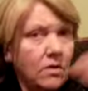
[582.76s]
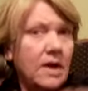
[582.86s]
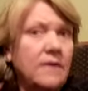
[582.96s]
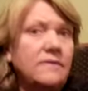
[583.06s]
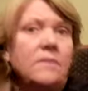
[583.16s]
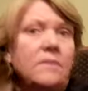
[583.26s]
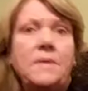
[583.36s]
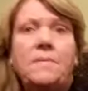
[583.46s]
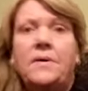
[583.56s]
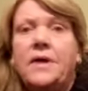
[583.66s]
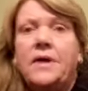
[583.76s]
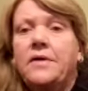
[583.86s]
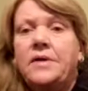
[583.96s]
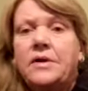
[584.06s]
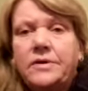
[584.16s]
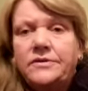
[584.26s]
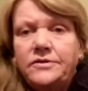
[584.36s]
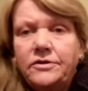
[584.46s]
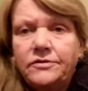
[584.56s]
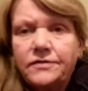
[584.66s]
and some people carry
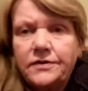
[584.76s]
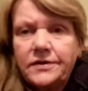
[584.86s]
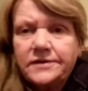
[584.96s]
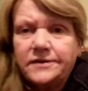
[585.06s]
crystals for this.